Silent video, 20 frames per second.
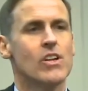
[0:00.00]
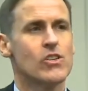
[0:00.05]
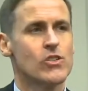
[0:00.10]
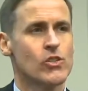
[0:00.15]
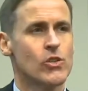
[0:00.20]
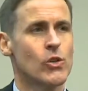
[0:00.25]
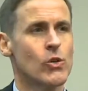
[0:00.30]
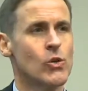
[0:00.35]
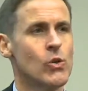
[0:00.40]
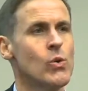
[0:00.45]

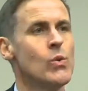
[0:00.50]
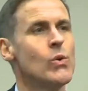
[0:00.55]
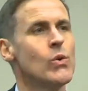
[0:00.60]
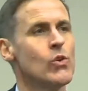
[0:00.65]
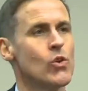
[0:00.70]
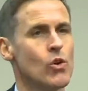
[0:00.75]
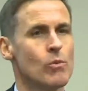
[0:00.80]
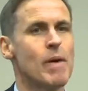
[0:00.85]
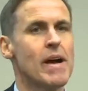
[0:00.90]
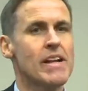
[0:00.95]
to
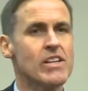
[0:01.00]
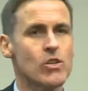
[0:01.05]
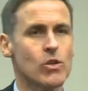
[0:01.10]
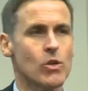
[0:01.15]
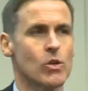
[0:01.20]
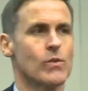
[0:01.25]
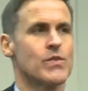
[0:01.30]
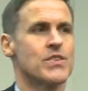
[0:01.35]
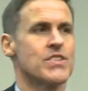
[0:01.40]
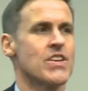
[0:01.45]
your
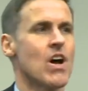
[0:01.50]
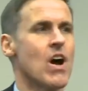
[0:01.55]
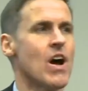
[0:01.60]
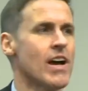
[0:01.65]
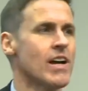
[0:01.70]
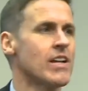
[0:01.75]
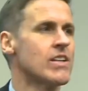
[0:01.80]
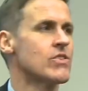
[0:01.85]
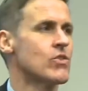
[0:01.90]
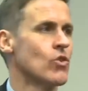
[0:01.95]
Bachelor of
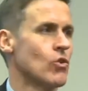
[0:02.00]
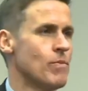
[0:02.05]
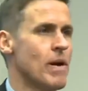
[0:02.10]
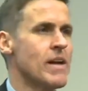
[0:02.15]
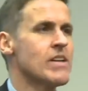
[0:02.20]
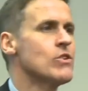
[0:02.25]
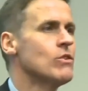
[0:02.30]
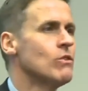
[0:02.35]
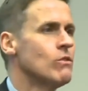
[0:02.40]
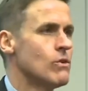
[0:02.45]
Science or
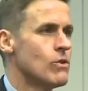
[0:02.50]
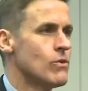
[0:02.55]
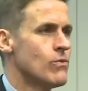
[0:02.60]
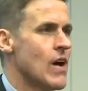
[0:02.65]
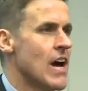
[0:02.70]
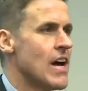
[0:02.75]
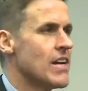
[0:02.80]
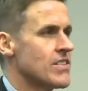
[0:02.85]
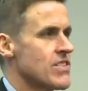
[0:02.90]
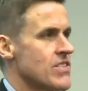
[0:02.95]
Bachelor of
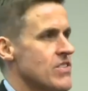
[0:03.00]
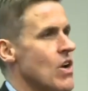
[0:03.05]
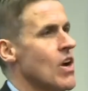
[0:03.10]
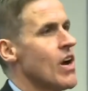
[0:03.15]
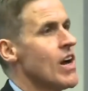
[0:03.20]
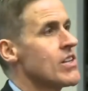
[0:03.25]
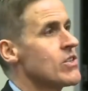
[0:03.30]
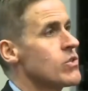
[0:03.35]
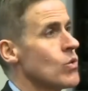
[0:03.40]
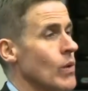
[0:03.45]
Advanced
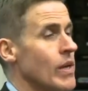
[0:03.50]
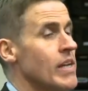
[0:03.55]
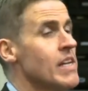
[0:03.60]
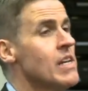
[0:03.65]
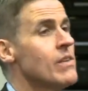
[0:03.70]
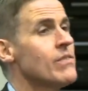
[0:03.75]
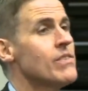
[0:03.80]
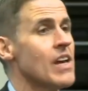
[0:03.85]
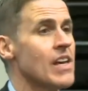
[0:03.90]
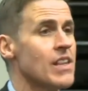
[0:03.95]
Science or
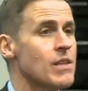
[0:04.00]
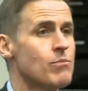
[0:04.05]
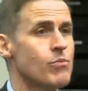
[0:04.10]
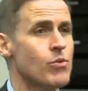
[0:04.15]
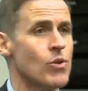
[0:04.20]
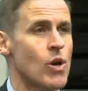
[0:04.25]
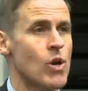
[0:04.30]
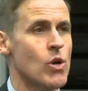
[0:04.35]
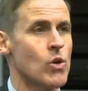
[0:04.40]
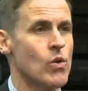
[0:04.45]
any of the other
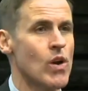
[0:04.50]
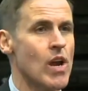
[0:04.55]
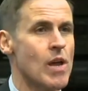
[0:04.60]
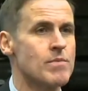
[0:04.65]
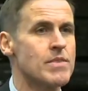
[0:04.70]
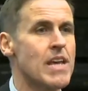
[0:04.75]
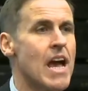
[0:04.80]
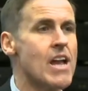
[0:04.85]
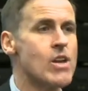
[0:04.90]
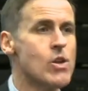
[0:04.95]

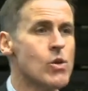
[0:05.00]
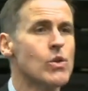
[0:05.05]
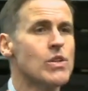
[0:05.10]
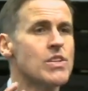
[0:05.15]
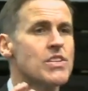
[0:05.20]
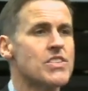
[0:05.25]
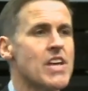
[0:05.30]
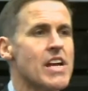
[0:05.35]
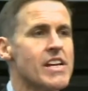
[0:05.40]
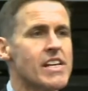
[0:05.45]
programs, and you can
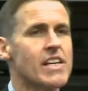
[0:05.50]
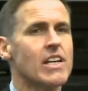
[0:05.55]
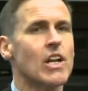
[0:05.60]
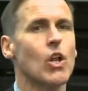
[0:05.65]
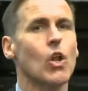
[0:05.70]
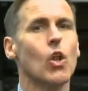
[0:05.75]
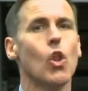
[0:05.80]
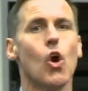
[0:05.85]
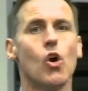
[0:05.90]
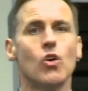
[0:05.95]
study it
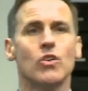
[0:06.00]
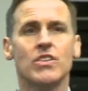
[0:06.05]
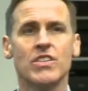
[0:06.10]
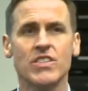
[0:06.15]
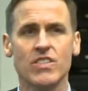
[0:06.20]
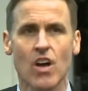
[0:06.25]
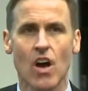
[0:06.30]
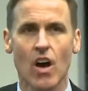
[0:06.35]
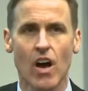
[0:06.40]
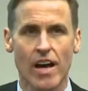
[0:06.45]

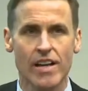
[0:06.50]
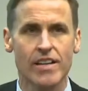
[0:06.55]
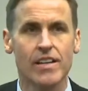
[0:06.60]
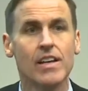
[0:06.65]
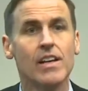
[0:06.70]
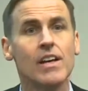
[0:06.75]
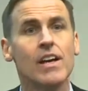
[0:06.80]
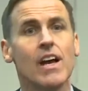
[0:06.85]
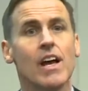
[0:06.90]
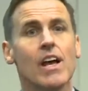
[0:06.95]
alongside
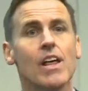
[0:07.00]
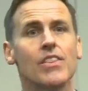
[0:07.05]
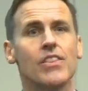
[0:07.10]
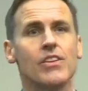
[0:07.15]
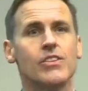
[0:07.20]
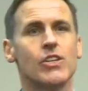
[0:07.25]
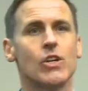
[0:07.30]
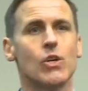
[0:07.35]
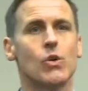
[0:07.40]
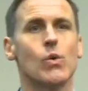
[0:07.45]
the
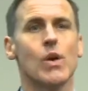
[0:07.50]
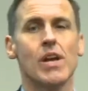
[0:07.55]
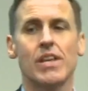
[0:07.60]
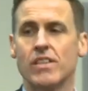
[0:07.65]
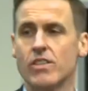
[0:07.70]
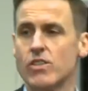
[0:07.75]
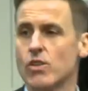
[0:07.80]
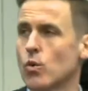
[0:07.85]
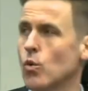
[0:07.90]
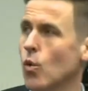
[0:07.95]
degree
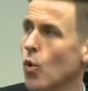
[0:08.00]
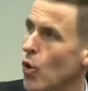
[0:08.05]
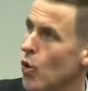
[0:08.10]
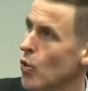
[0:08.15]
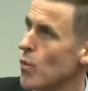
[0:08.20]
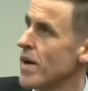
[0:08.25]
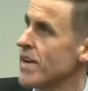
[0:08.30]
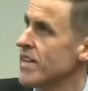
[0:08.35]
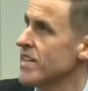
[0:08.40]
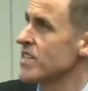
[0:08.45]
that you're
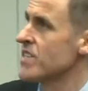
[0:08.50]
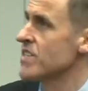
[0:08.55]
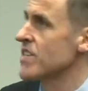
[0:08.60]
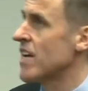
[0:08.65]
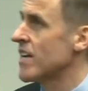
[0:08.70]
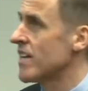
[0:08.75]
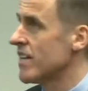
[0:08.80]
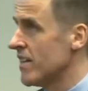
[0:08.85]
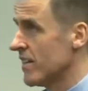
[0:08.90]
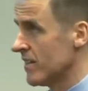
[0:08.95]
already
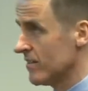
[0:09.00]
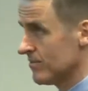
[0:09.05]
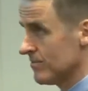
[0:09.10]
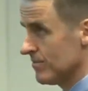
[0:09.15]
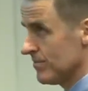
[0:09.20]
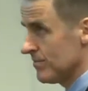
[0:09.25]
studying.